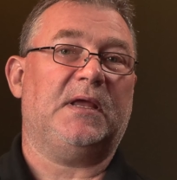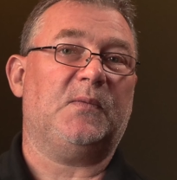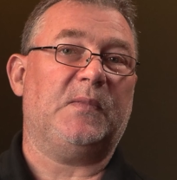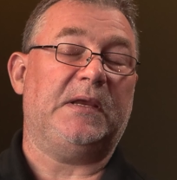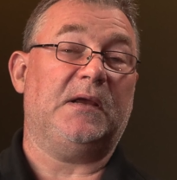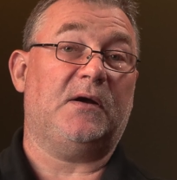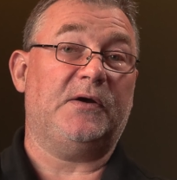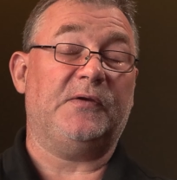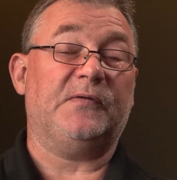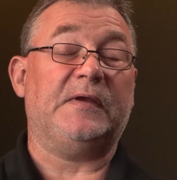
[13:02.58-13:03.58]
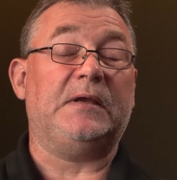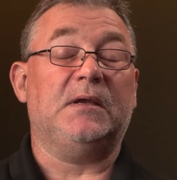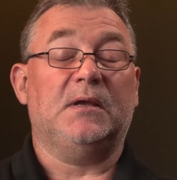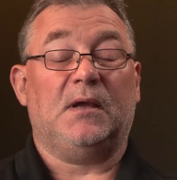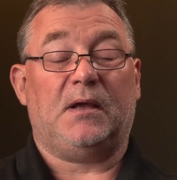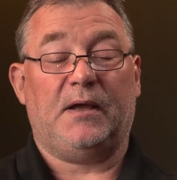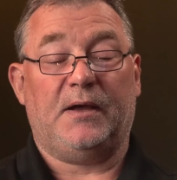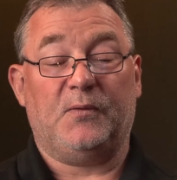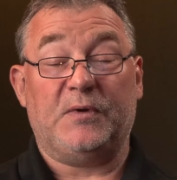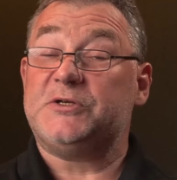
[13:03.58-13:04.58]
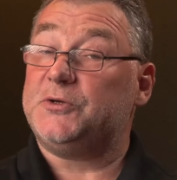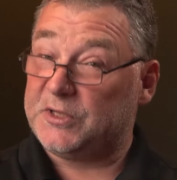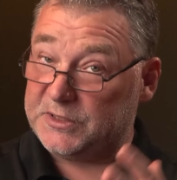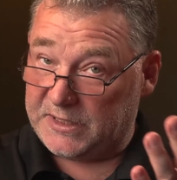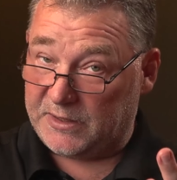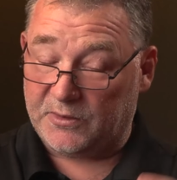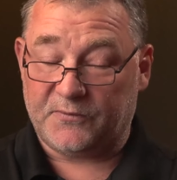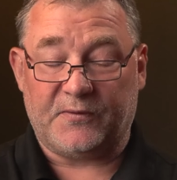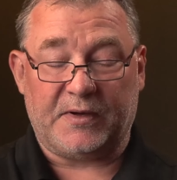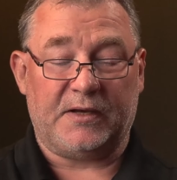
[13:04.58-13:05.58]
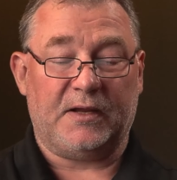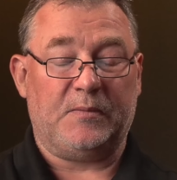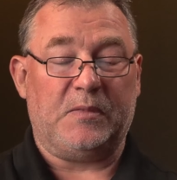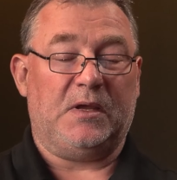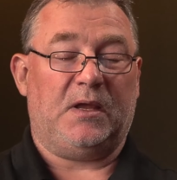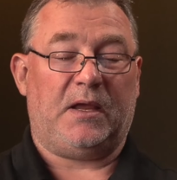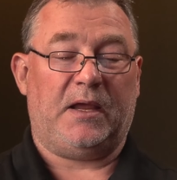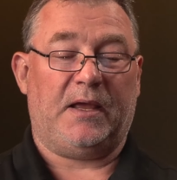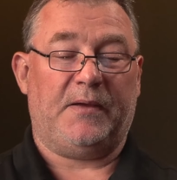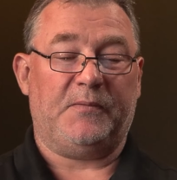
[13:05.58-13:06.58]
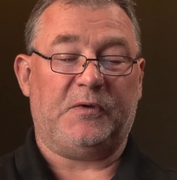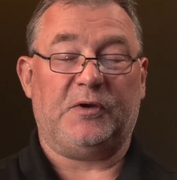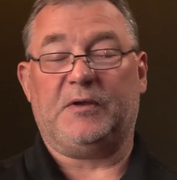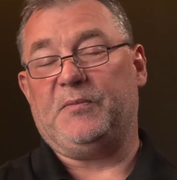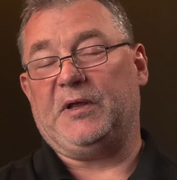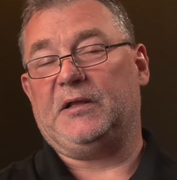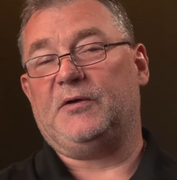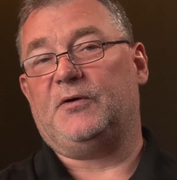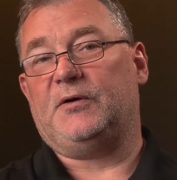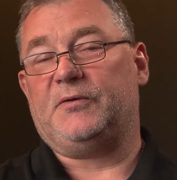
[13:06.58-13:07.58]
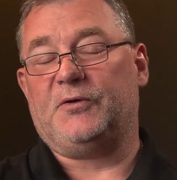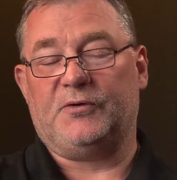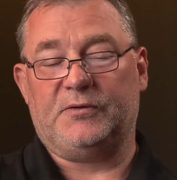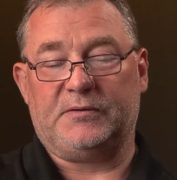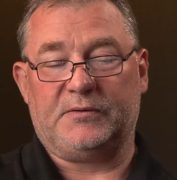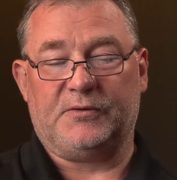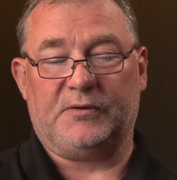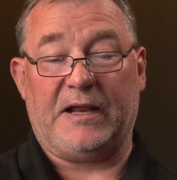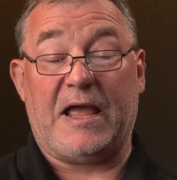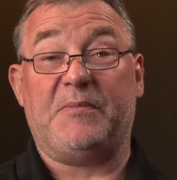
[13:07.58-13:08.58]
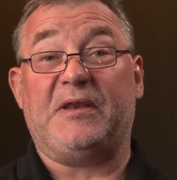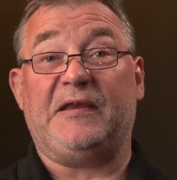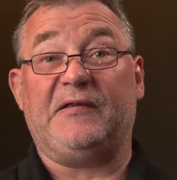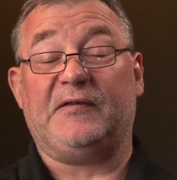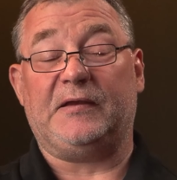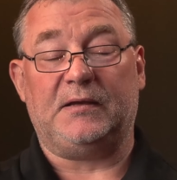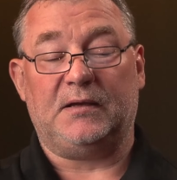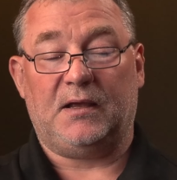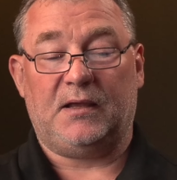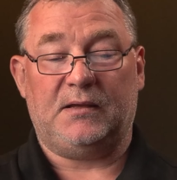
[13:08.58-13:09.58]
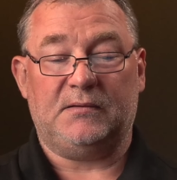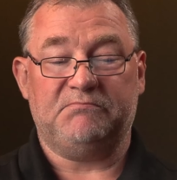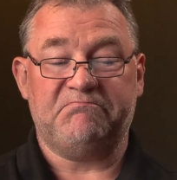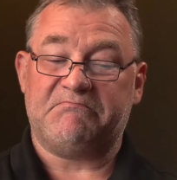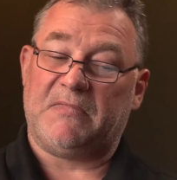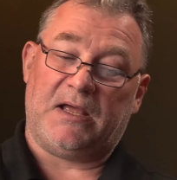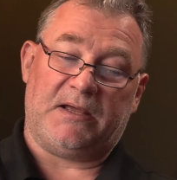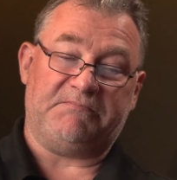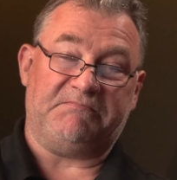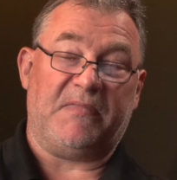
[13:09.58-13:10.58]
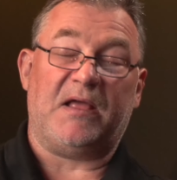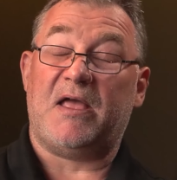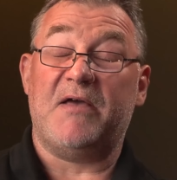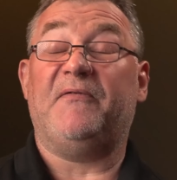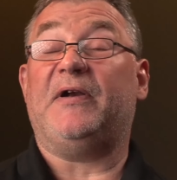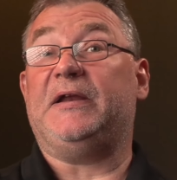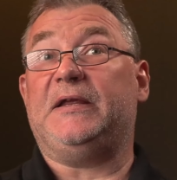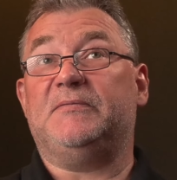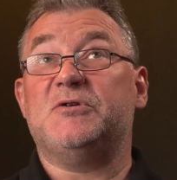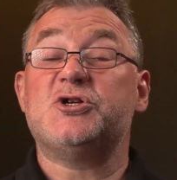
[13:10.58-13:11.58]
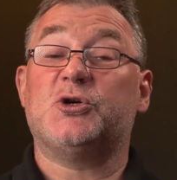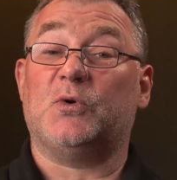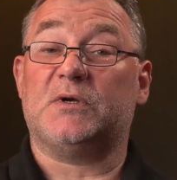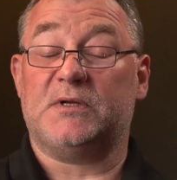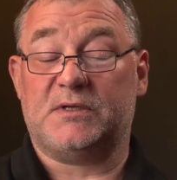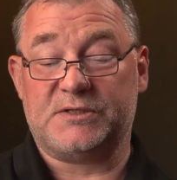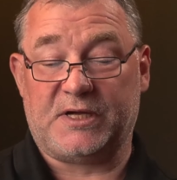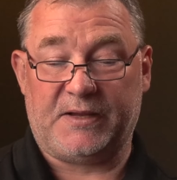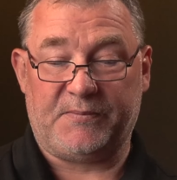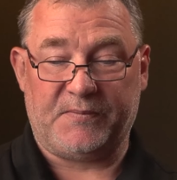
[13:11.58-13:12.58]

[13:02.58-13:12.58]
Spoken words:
that we are using, which you can download from GitHub, you can build your lab DC in a very short time.